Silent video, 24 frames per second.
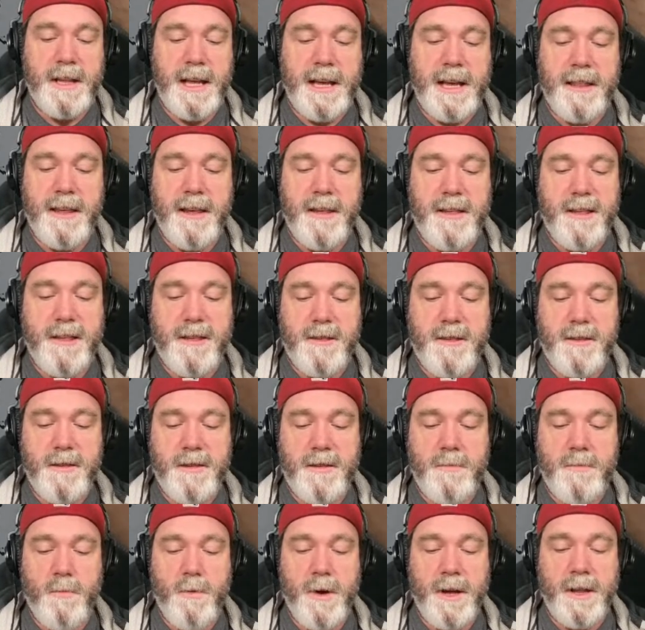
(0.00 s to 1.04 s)
this
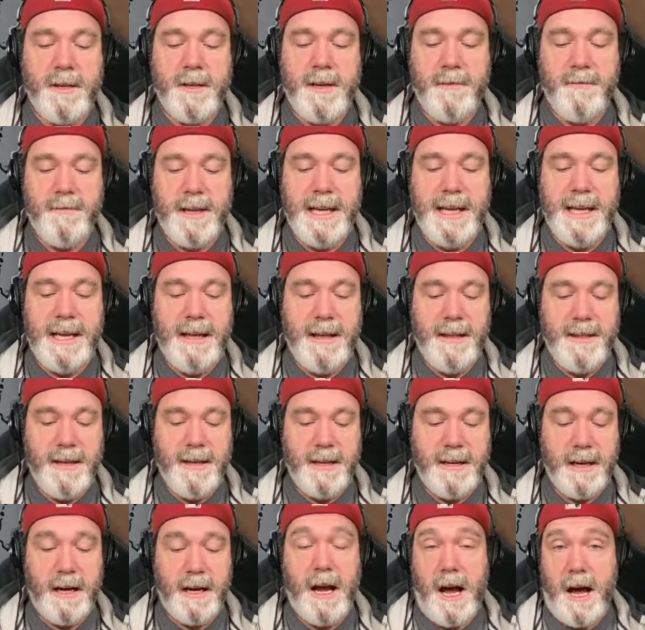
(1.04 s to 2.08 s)
is relatively easy
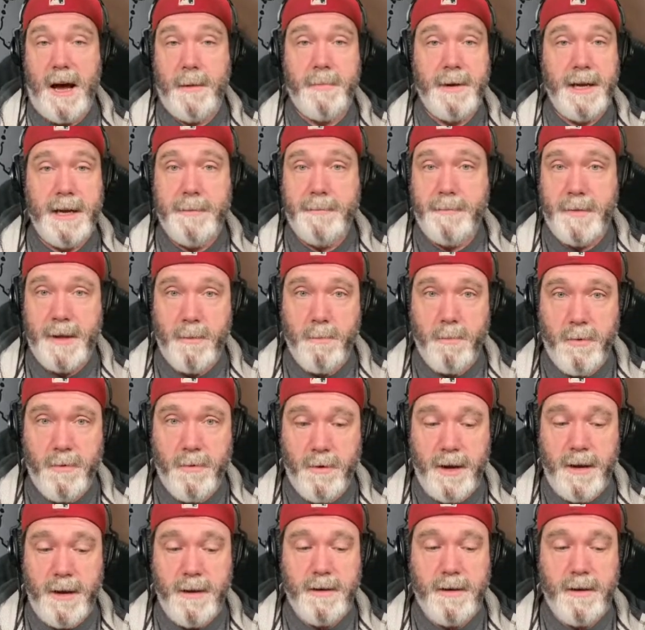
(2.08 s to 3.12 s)
to copy and
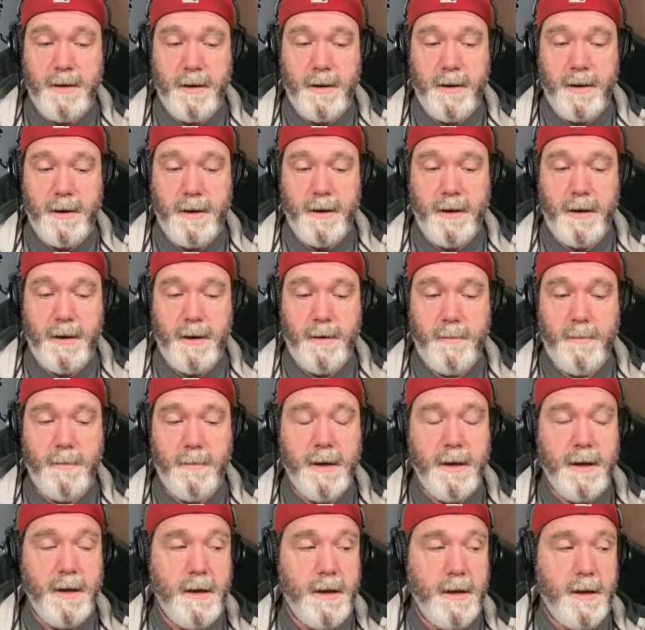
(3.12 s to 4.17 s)
print
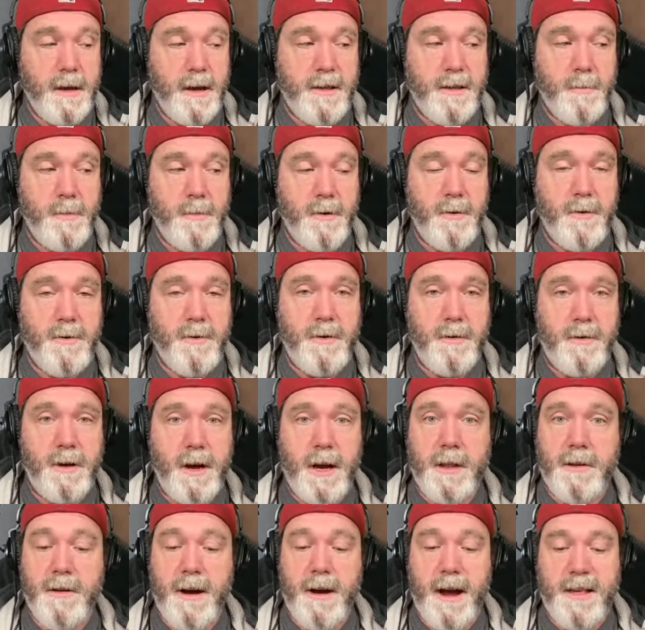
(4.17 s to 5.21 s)
as opposed to
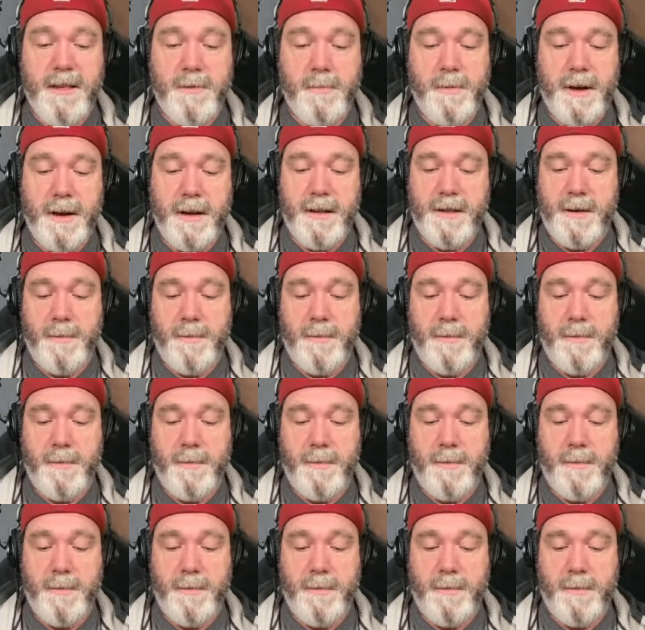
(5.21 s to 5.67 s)
other aspects.